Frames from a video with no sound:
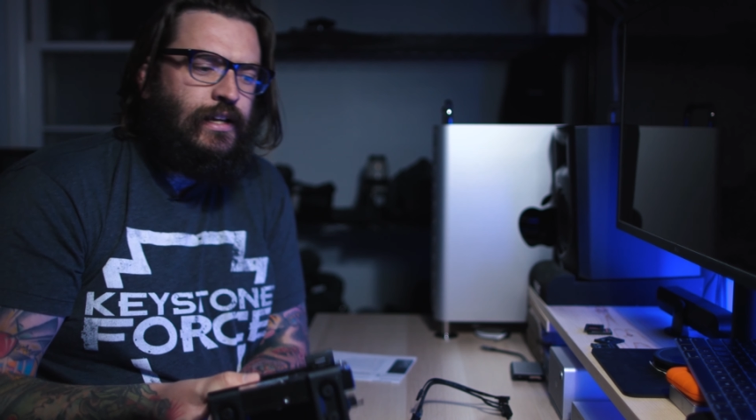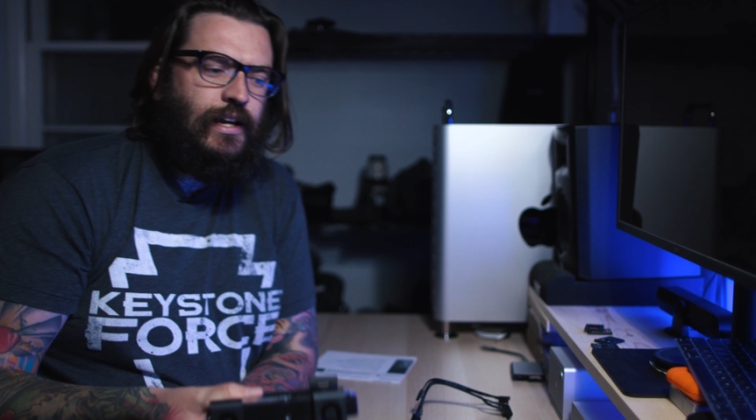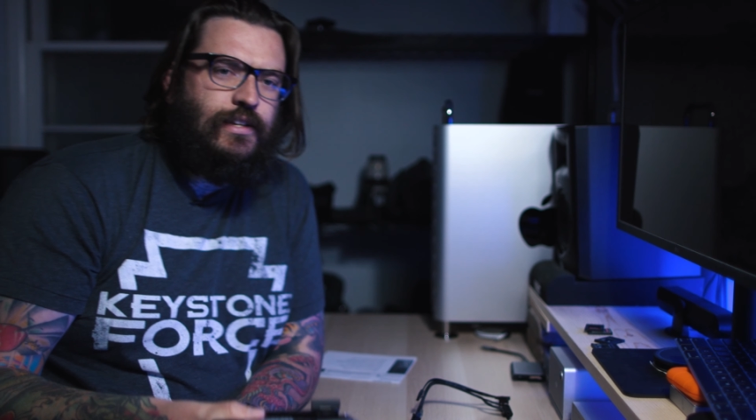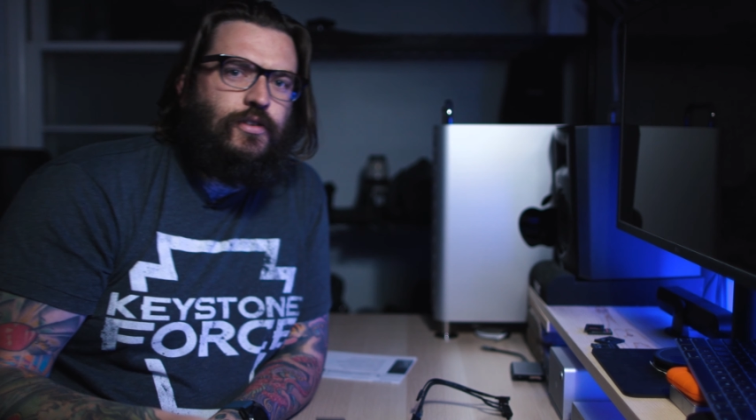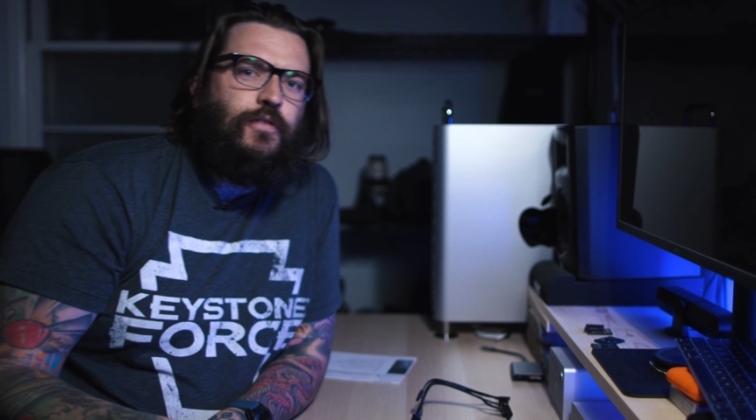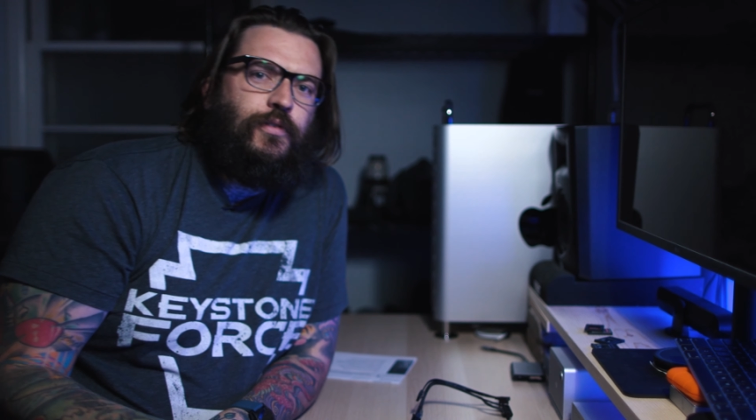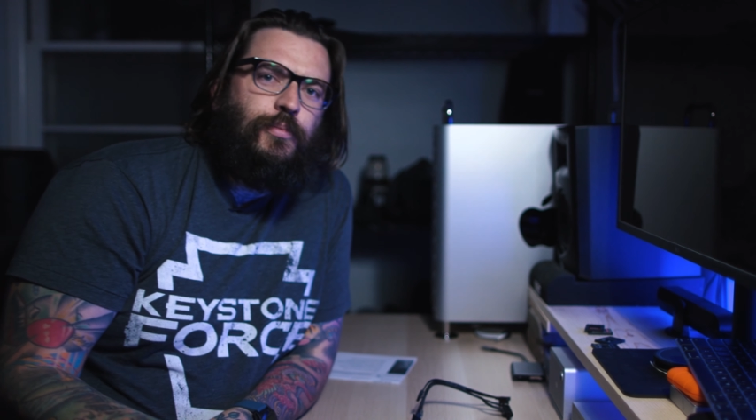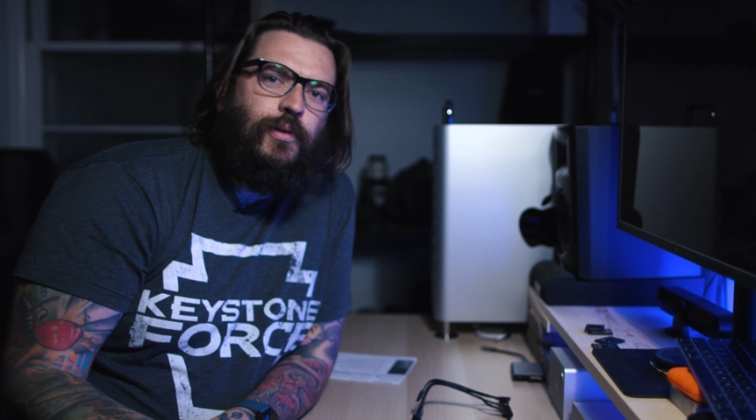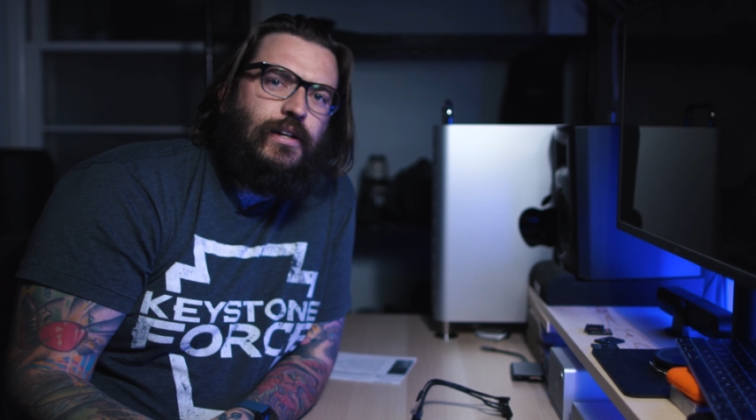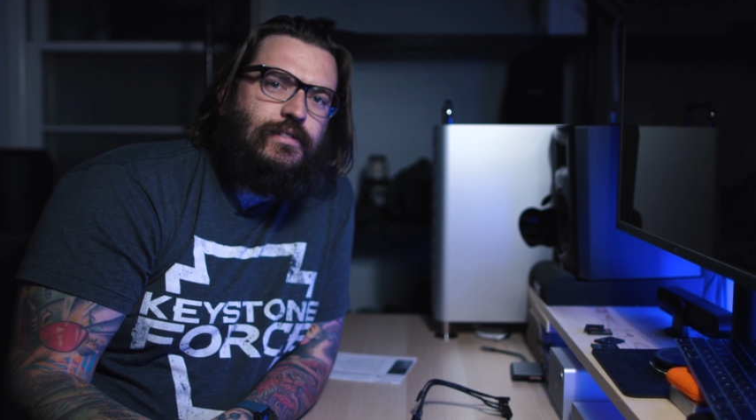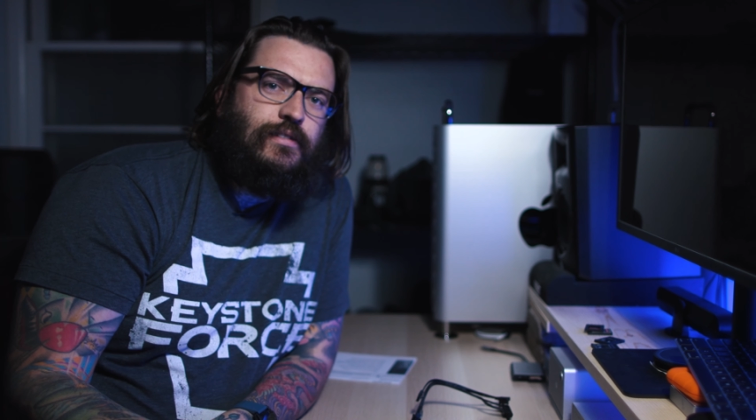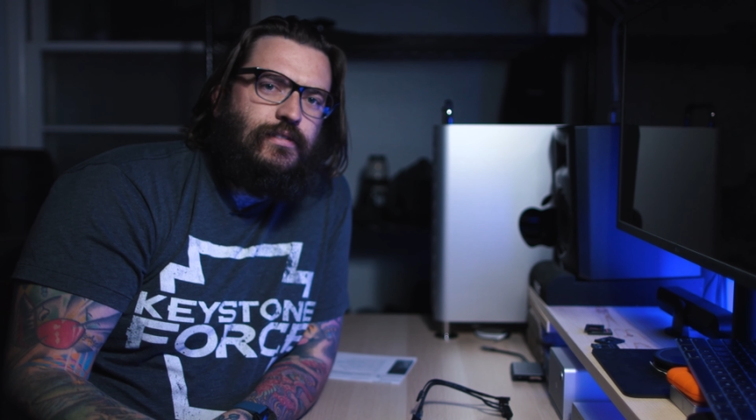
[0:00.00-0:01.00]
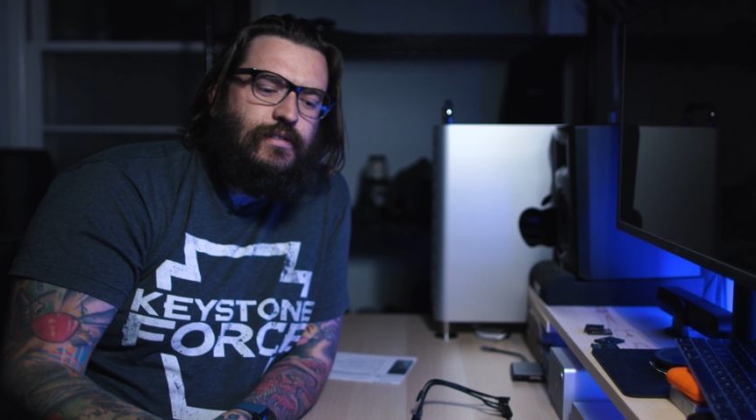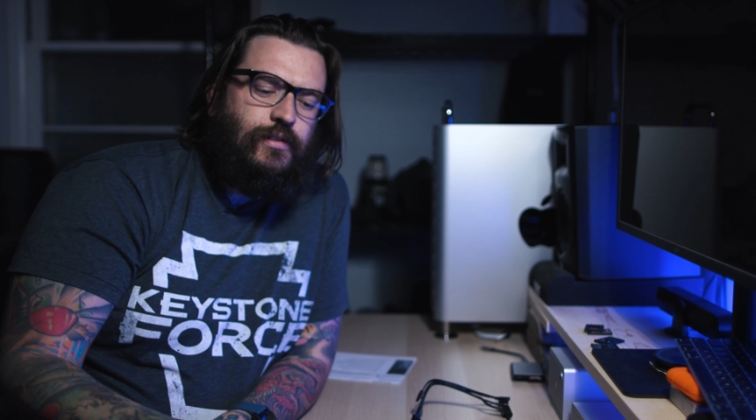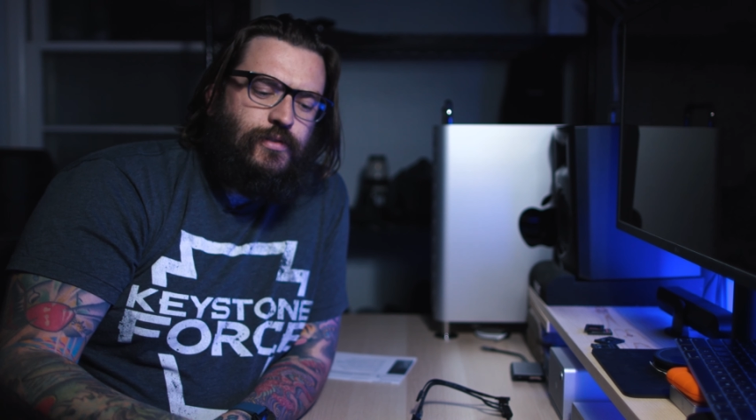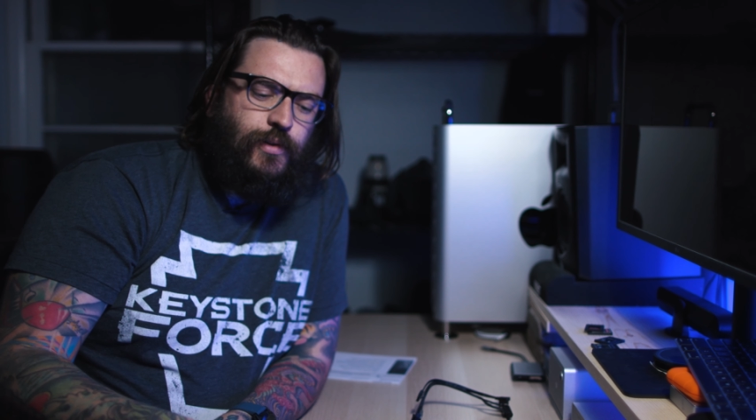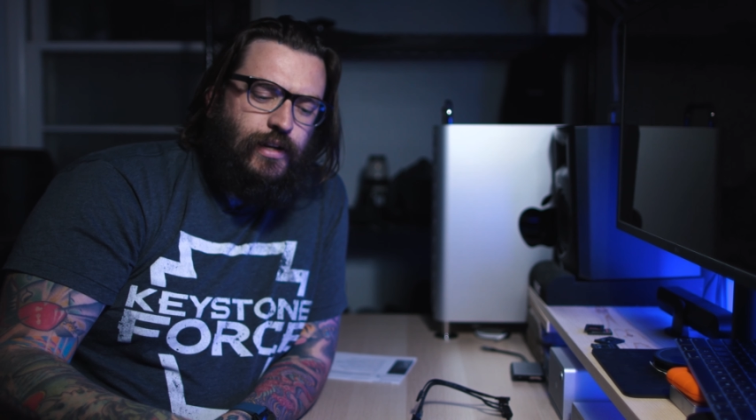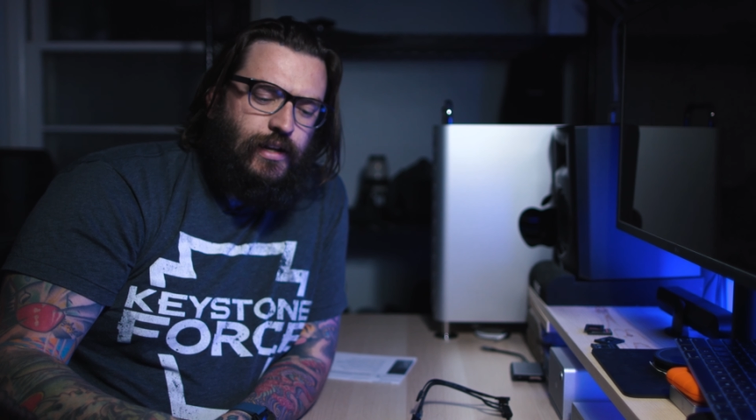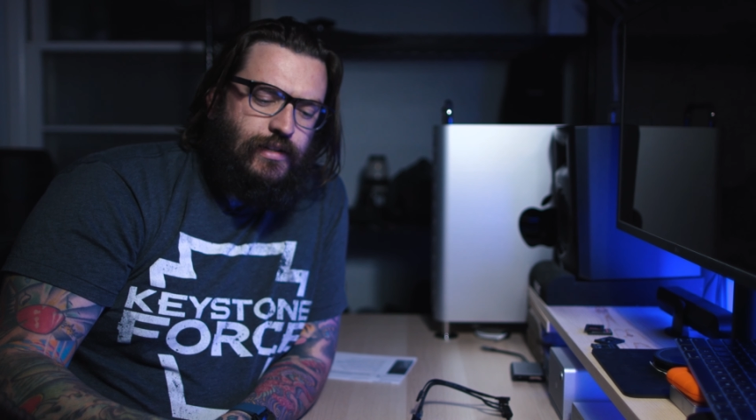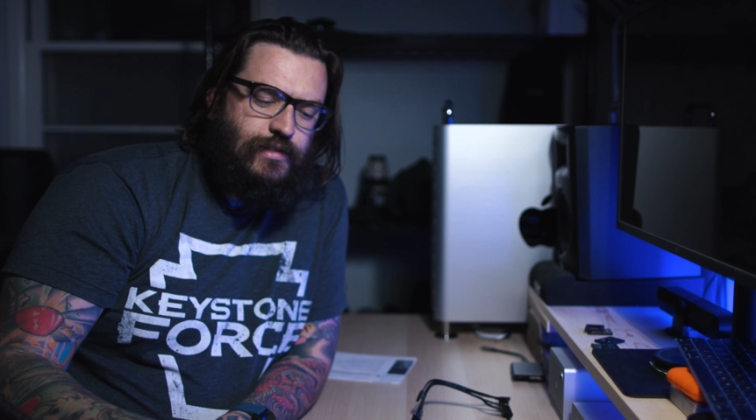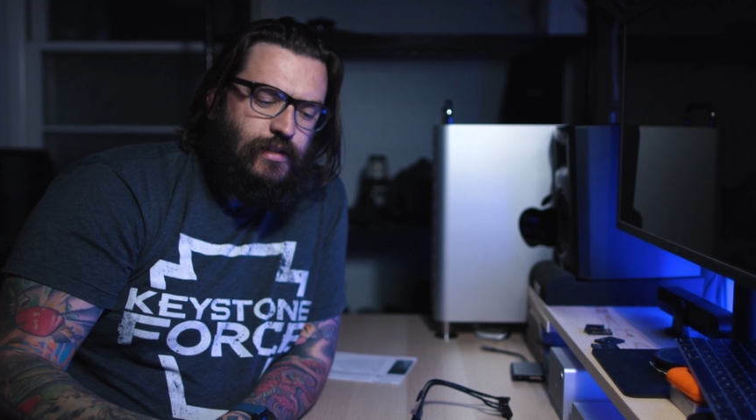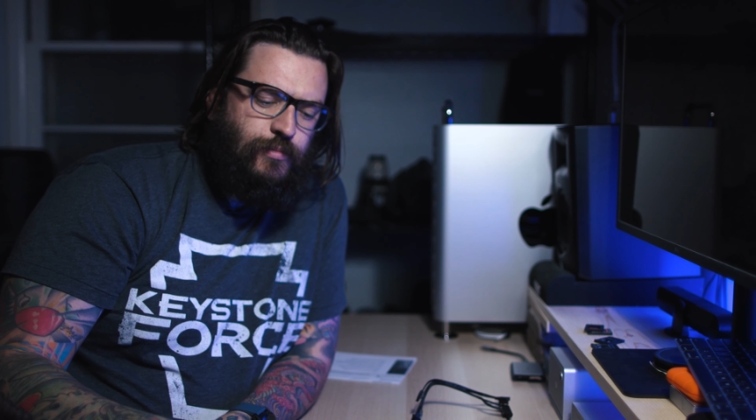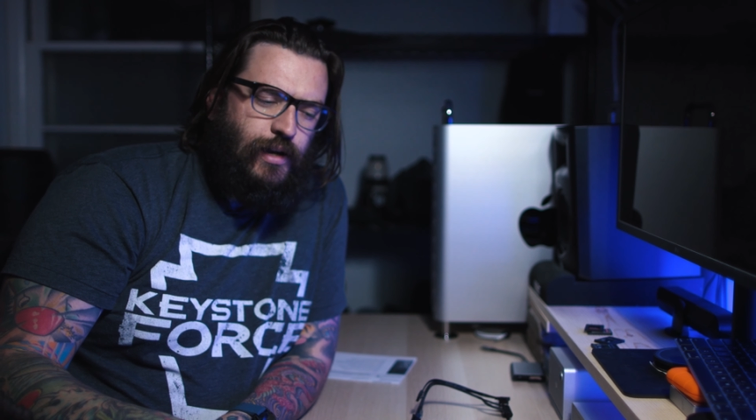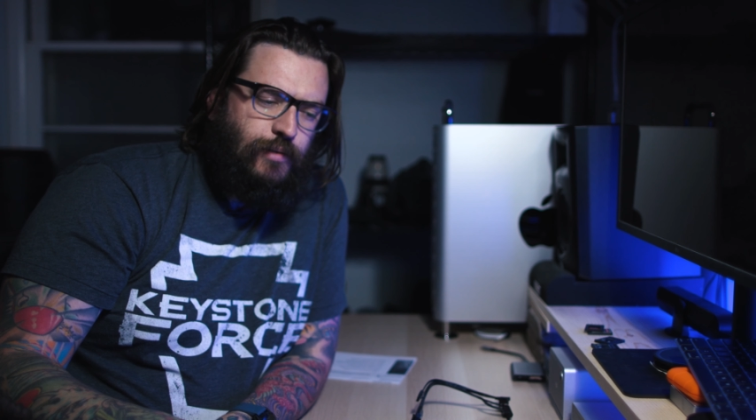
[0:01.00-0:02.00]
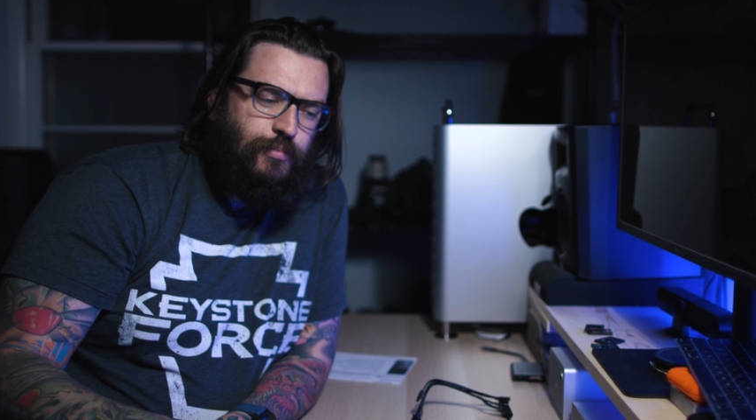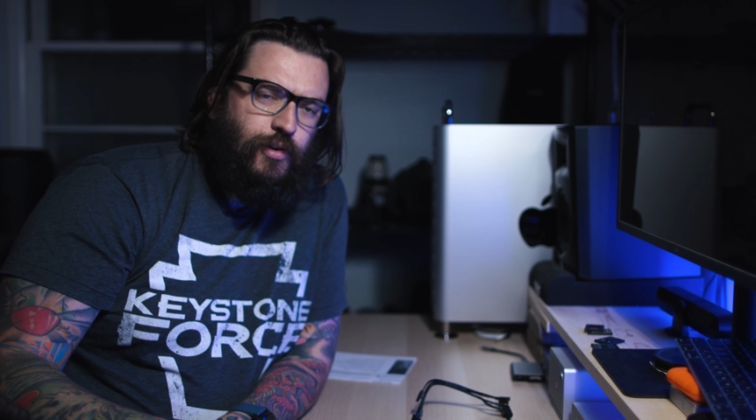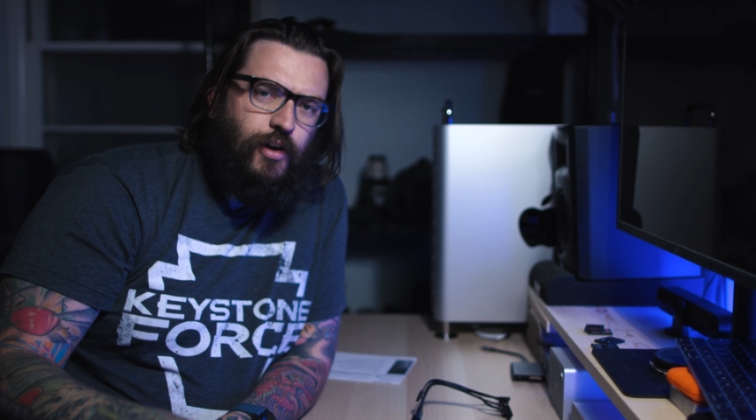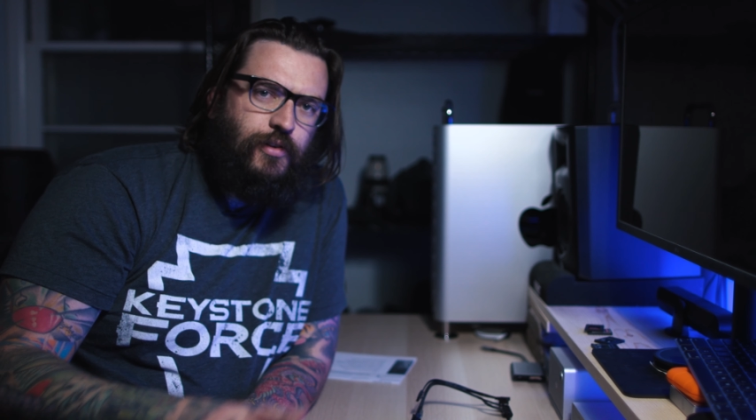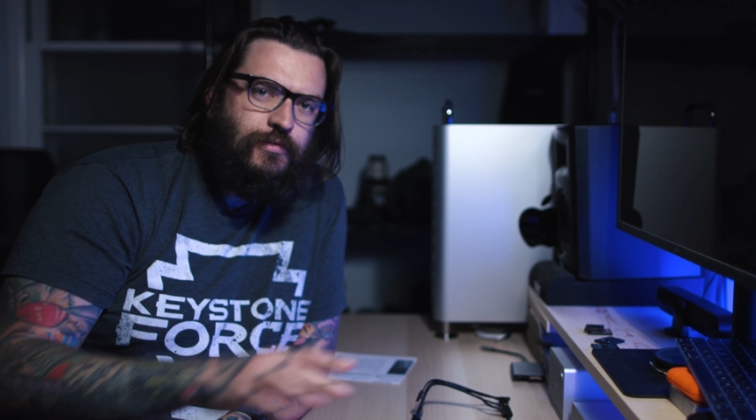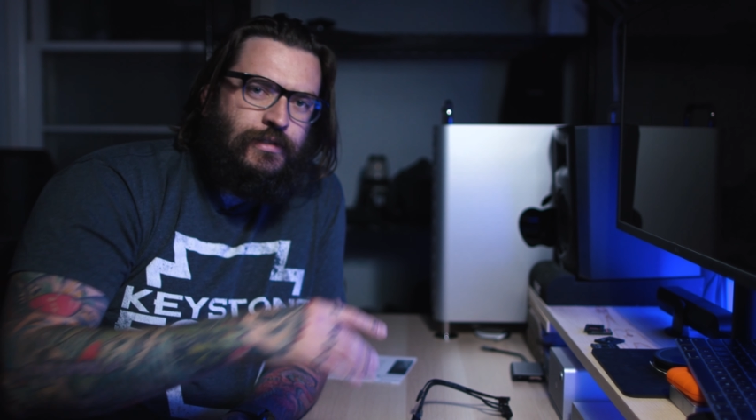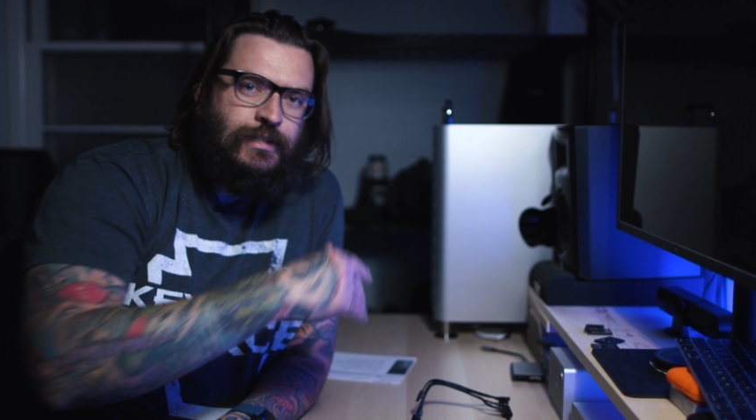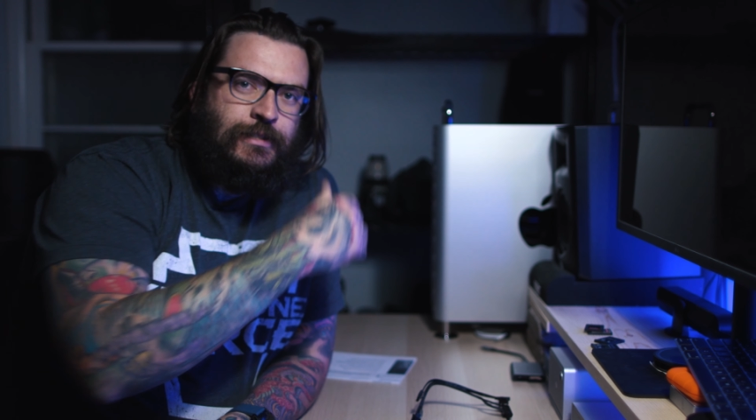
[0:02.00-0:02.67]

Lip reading: as overpriced as the 2019 Mac Pro,